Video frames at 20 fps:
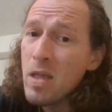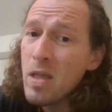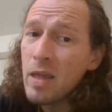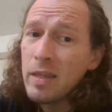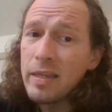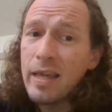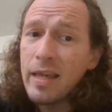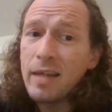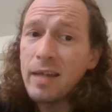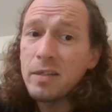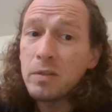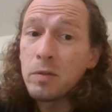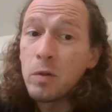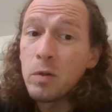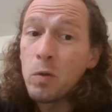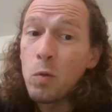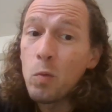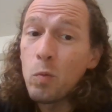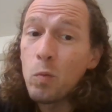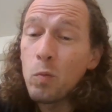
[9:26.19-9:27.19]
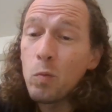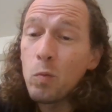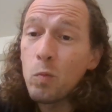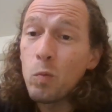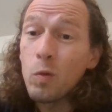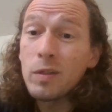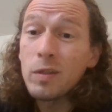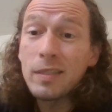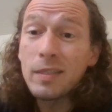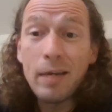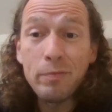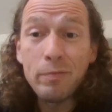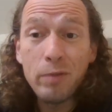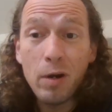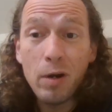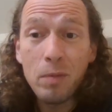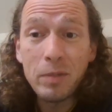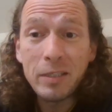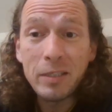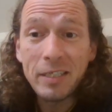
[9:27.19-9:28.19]
Yet, once that
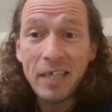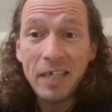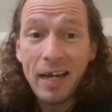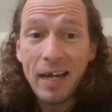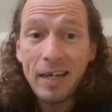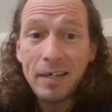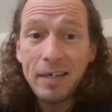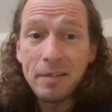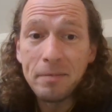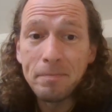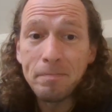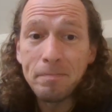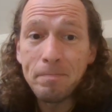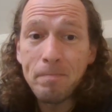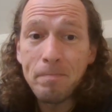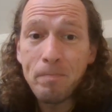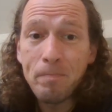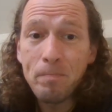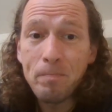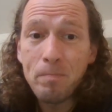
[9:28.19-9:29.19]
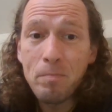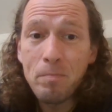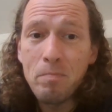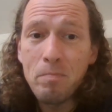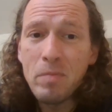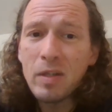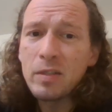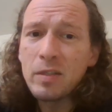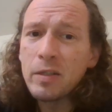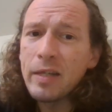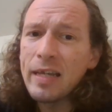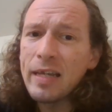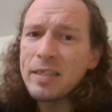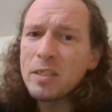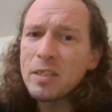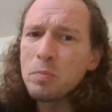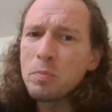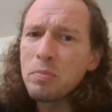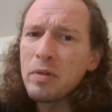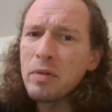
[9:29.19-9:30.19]
varmint died, MyxoGhast
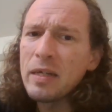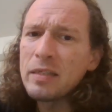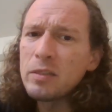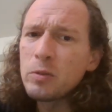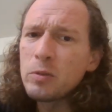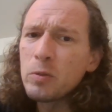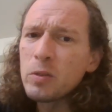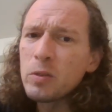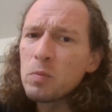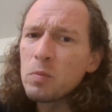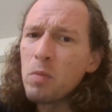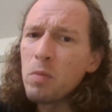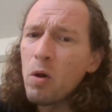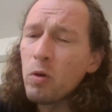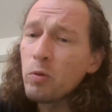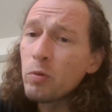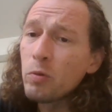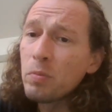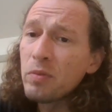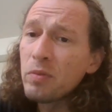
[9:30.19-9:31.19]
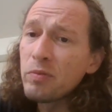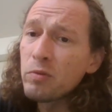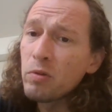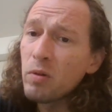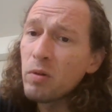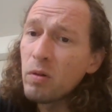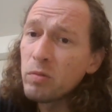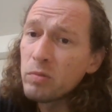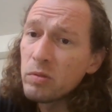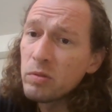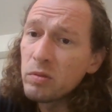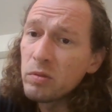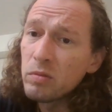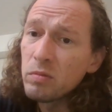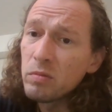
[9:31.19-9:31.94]
spread to a small group of crows.